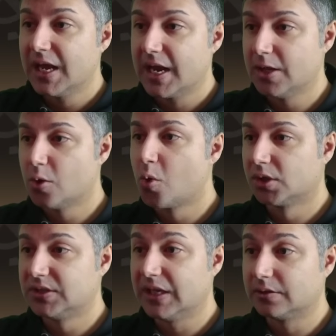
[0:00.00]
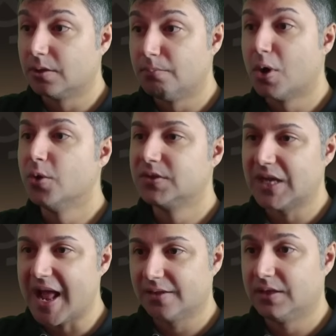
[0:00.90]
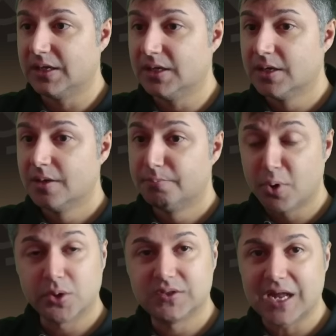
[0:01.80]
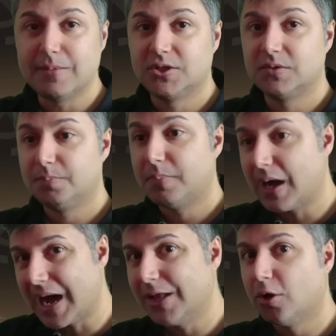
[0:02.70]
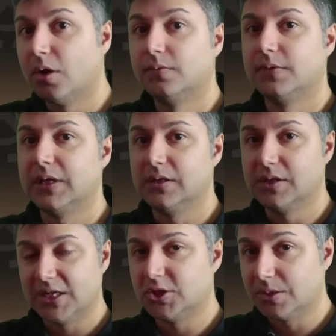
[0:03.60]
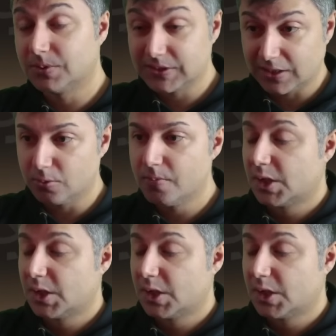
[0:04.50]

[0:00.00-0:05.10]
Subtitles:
in order to get the most out of the bonus damage part of the leadership skill.